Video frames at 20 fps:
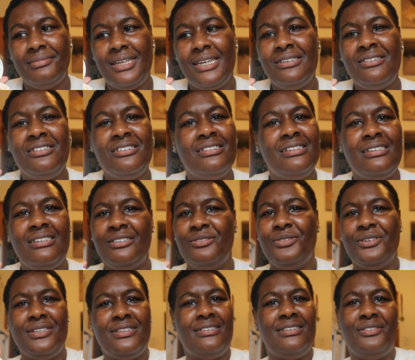It's just a
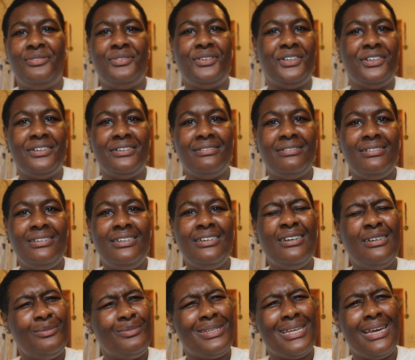different sifter. You
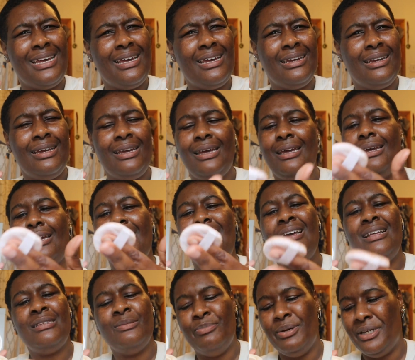know what I'm saying?
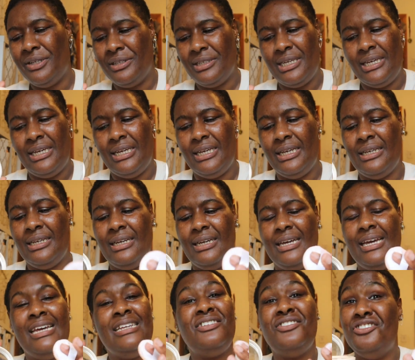It's bulky.
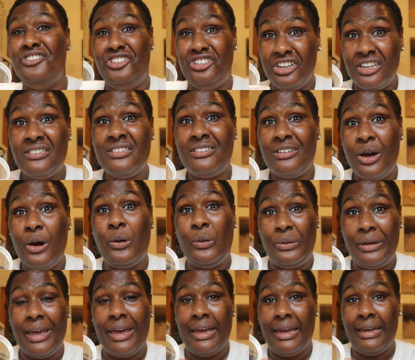It's just
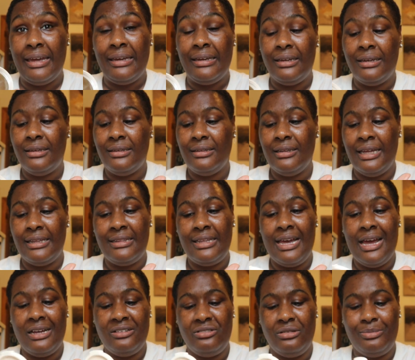okay. Like,
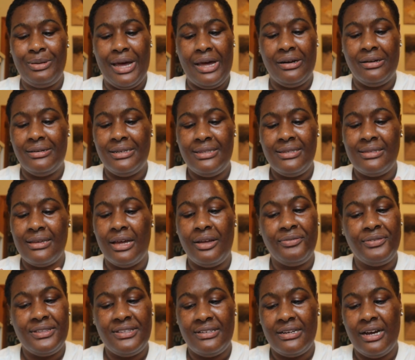the actual powder
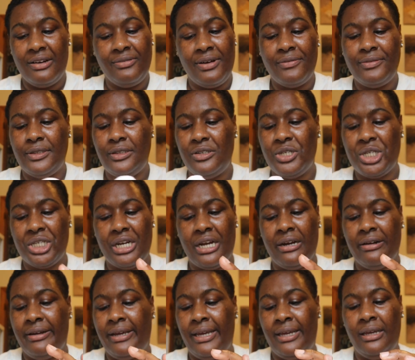itself, it's not
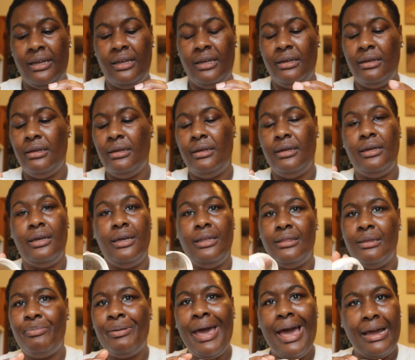revolutionary.
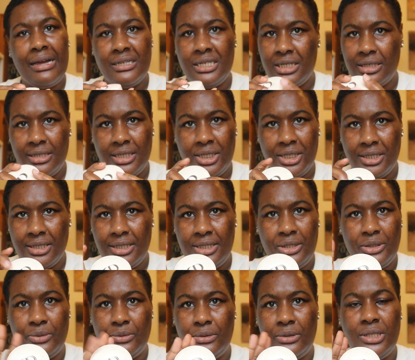The packaging is just
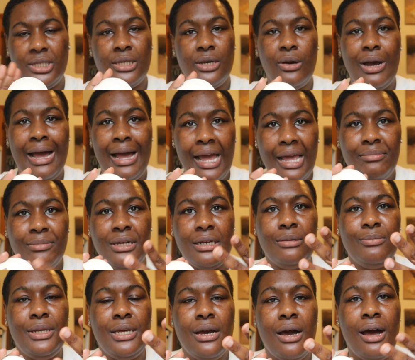cute. So I'm going
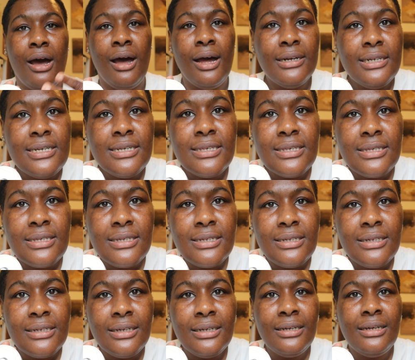to be
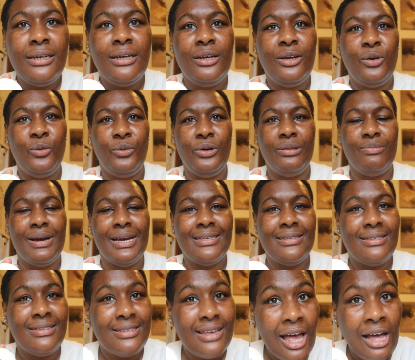honest with
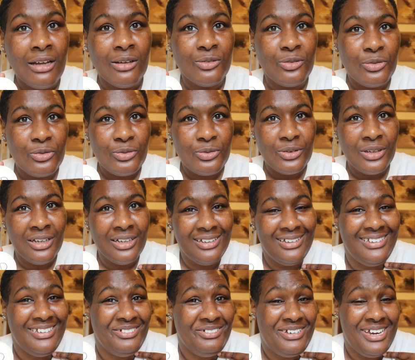myself,
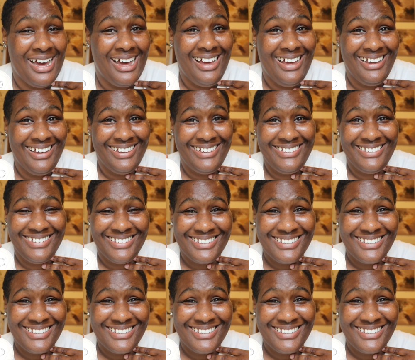you guys,